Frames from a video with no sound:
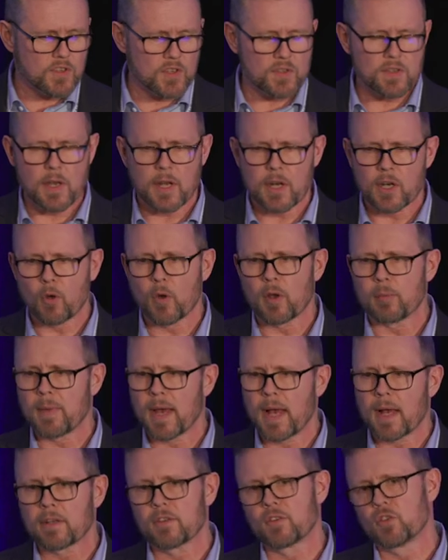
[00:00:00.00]
of just kind of going
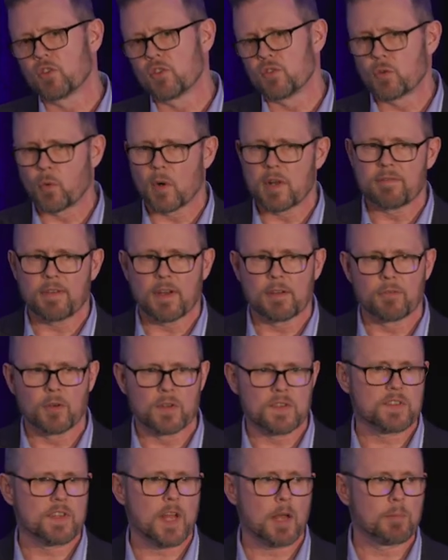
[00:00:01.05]
back twenty-five
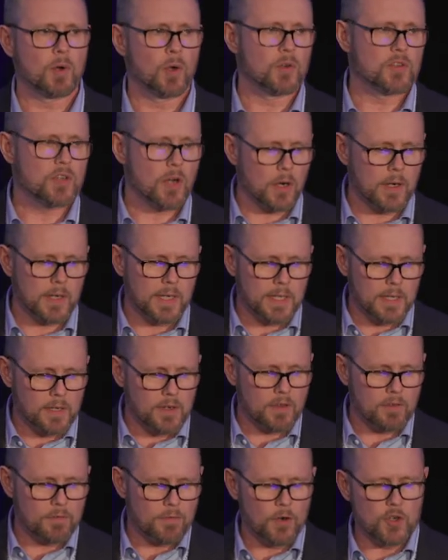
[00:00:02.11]
foot step out and targeting
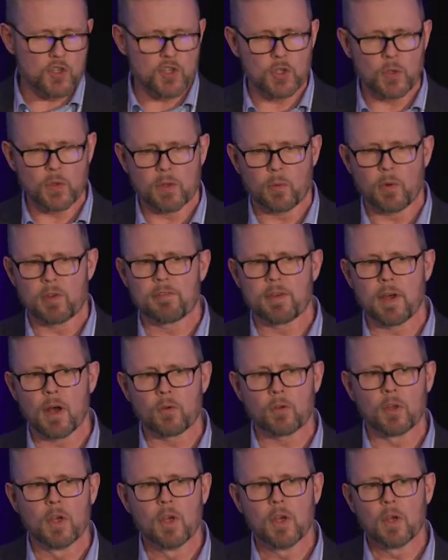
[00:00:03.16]
into the first chute that we
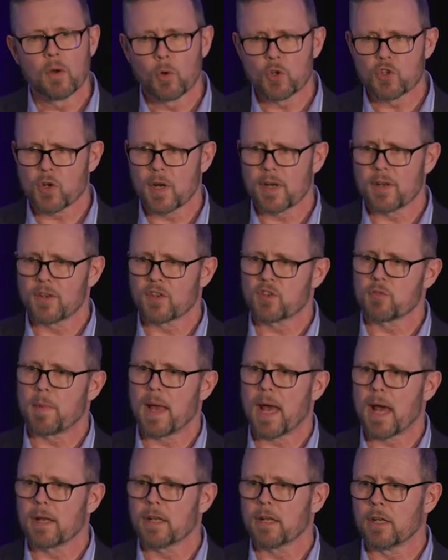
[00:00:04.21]
found, we're trying to
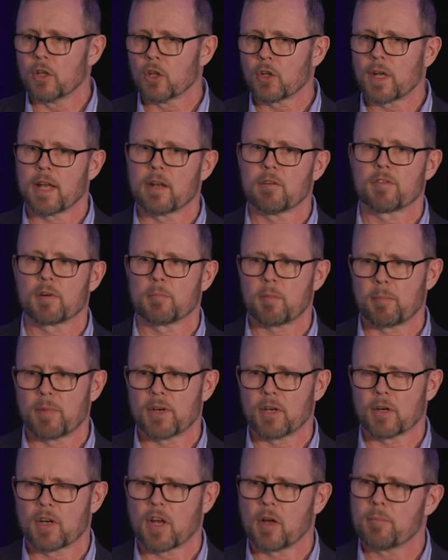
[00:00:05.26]
expand it and look at it from a
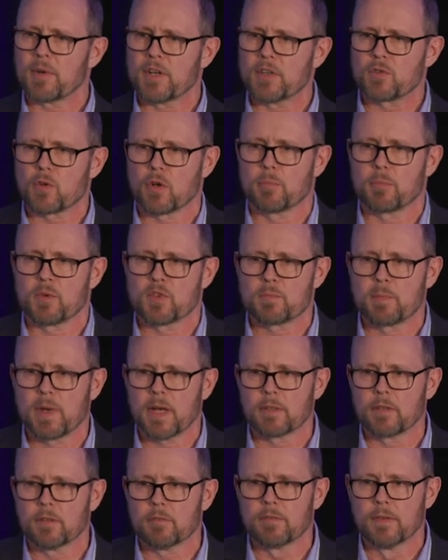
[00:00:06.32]
bigger company sort of
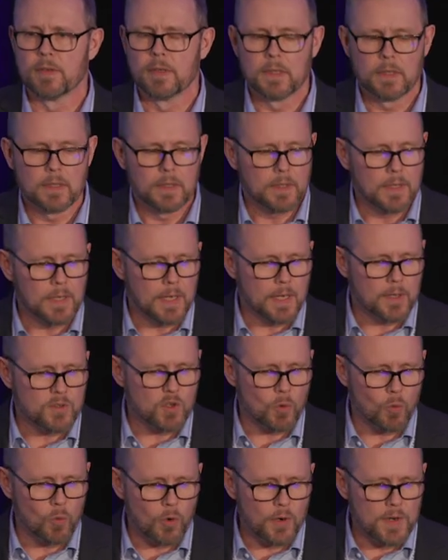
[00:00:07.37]
perspective. Uh,
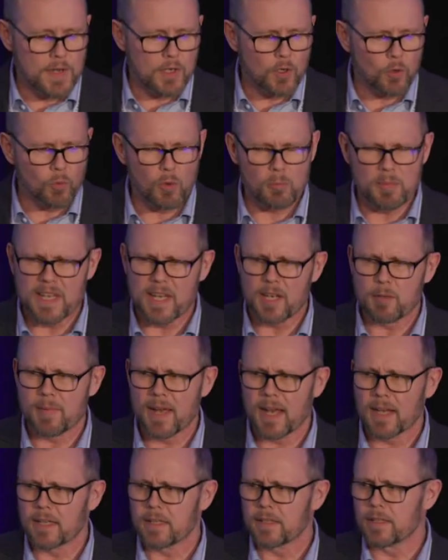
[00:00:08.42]
so War Eagle will be getting
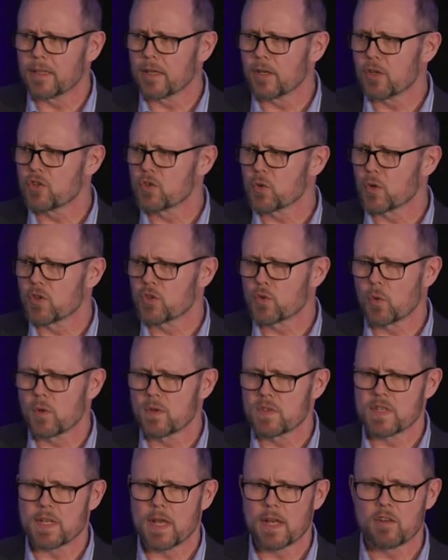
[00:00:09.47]
back in there sort of
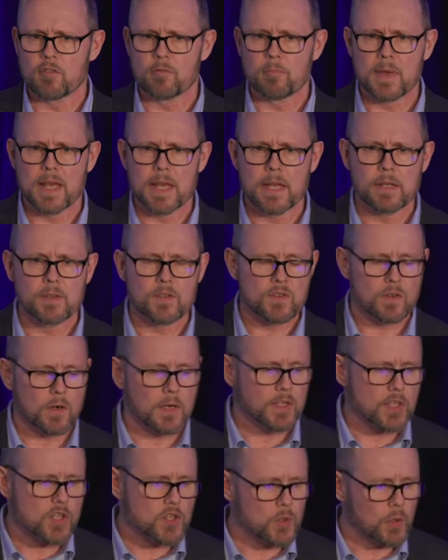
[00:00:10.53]
towards the end of May and
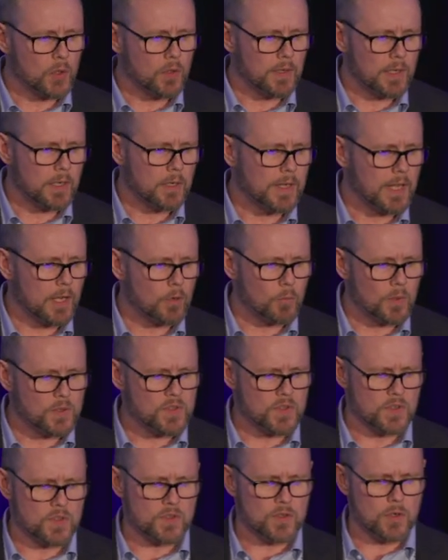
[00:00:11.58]
starting to drill there again
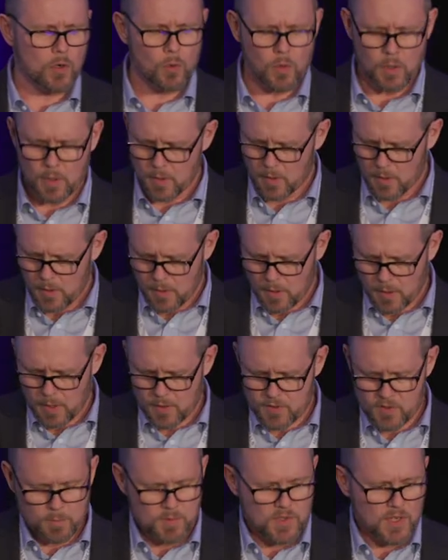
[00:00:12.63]
once the snow
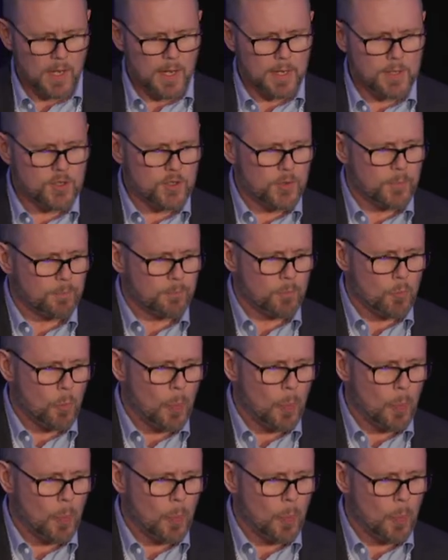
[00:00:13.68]
uh, subsides.